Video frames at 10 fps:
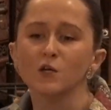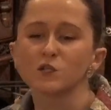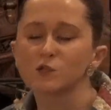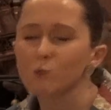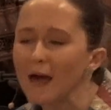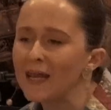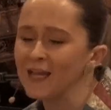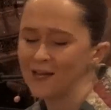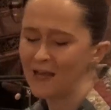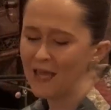
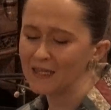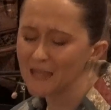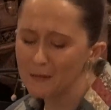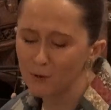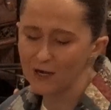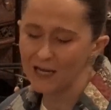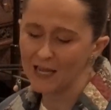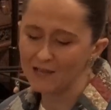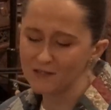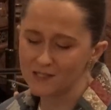sweating and
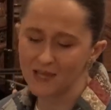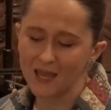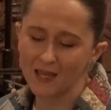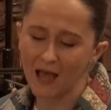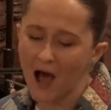laboring and saying,